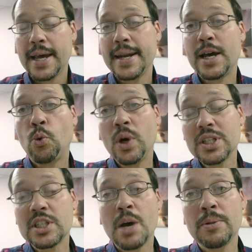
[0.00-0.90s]
Now, one
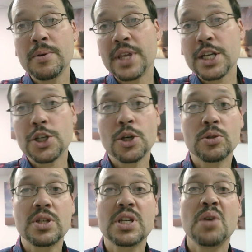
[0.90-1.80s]
supplement that has shown
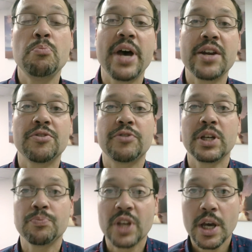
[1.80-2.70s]
some
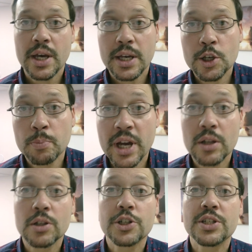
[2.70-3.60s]
benefit in
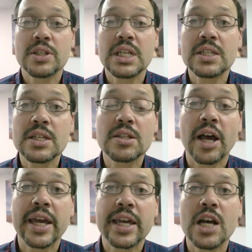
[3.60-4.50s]
glomerular diseases
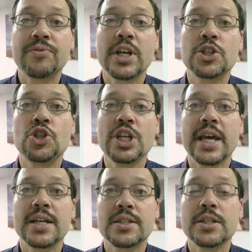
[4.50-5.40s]
like F S G
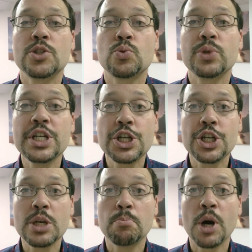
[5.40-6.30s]
S is
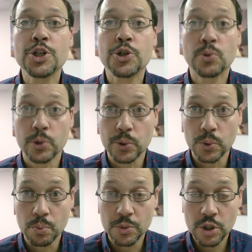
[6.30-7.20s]
reishi
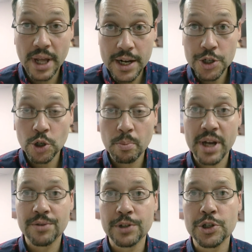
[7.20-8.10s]
mushroom. So that has shown
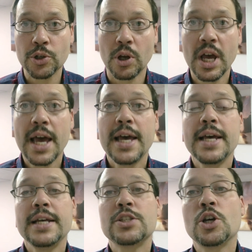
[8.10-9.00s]
beneficial.
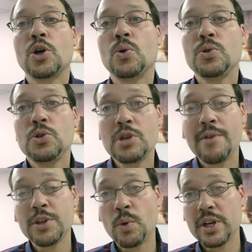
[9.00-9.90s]
So you
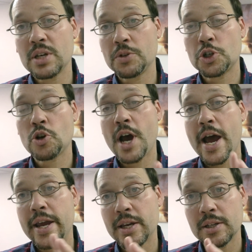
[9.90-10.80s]
definitely want to give it a
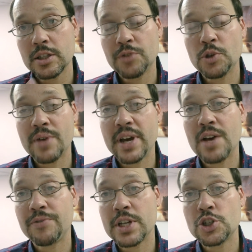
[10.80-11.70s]
try if you have
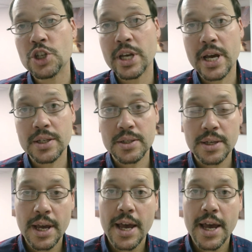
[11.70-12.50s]
F S G S.